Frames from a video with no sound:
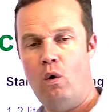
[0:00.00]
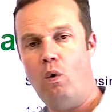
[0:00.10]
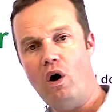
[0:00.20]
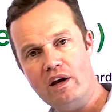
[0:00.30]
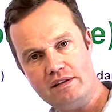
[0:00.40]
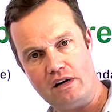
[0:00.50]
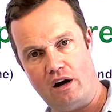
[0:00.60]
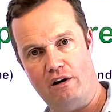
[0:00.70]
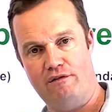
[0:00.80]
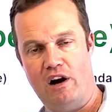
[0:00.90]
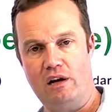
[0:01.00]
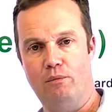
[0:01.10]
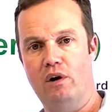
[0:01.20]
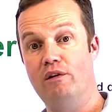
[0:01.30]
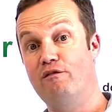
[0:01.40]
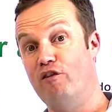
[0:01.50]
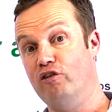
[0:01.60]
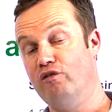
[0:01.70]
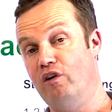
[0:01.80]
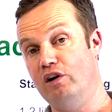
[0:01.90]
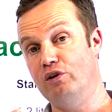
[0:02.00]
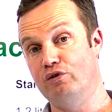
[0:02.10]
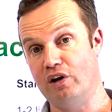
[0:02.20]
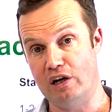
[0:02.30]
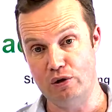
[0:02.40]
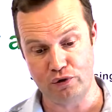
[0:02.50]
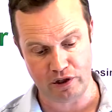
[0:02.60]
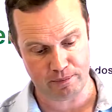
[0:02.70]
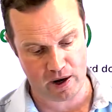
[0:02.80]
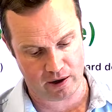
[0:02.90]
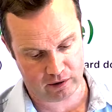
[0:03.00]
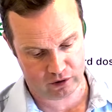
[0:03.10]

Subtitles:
Why is it a higher volume? Well, first of all, you're diluting the product.